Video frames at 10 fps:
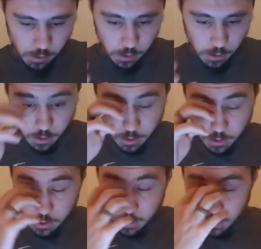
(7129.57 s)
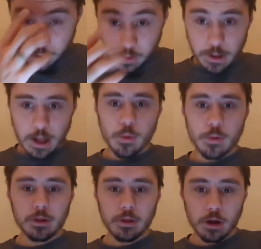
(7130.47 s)
Yeah, what was I talking about?
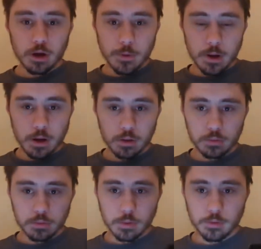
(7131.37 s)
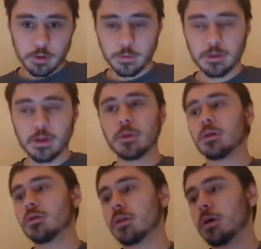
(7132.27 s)
I was talking about something just now. Oh, book
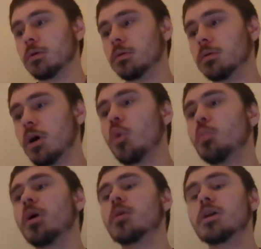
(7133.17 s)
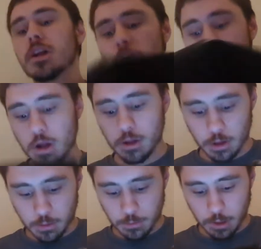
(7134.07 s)
Narnia. Yeah, where you can find
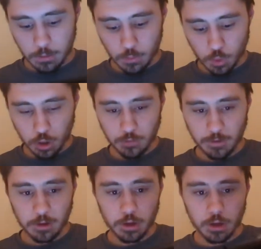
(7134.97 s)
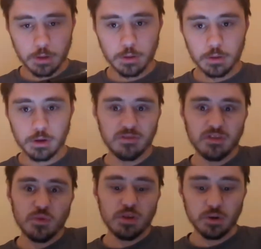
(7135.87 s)
Narnia. Because for some reason I don't have Narnia.
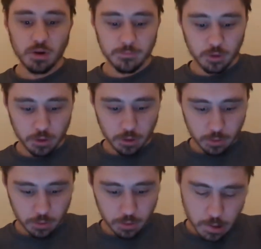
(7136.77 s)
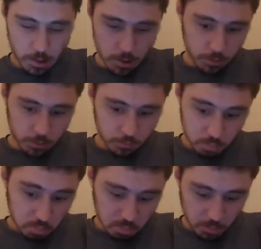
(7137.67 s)
I don't know. The first one
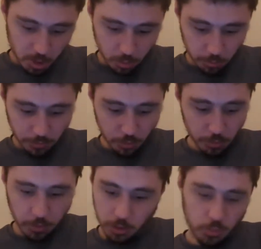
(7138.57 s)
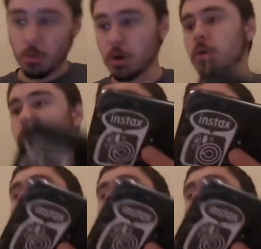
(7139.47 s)
just, I don't know. I know exactly why.